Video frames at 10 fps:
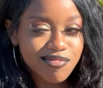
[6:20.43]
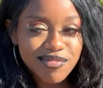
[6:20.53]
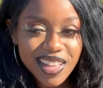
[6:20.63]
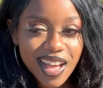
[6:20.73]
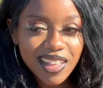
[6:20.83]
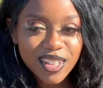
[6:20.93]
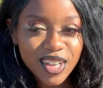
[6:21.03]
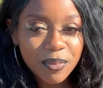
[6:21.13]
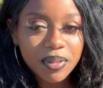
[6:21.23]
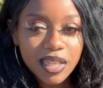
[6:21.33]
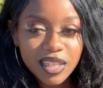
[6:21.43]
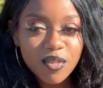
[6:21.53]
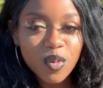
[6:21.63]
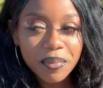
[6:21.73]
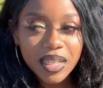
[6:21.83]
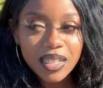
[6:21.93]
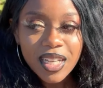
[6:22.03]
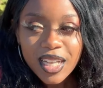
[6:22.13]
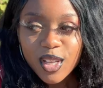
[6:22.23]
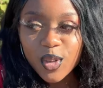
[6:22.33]
nah, yeah. there are plenty of women
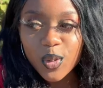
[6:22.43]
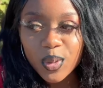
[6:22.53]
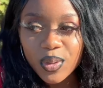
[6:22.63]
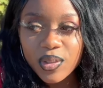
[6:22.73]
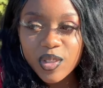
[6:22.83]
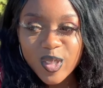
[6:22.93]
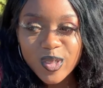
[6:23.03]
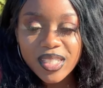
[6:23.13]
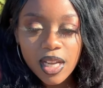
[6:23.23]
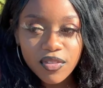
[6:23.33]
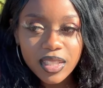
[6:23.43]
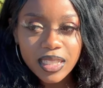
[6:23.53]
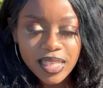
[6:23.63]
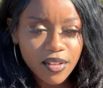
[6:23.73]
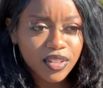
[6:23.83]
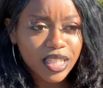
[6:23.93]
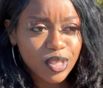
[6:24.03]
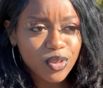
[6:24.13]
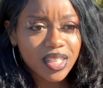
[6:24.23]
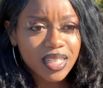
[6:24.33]
who who definitely definitely
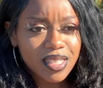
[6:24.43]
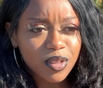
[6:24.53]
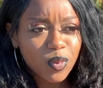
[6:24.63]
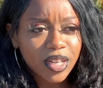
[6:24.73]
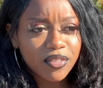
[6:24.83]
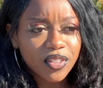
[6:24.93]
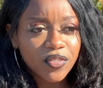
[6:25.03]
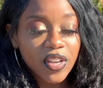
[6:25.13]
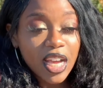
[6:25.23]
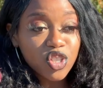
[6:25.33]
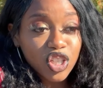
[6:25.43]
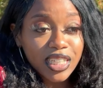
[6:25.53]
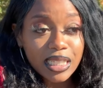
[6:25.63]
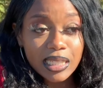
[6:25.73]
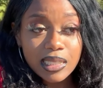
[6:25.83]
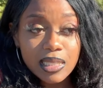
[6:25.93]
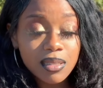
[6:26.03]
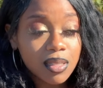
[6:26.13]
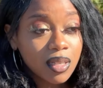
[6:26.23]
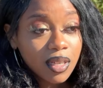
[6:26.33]
do this in whatever fashion it
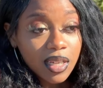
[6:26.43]
is.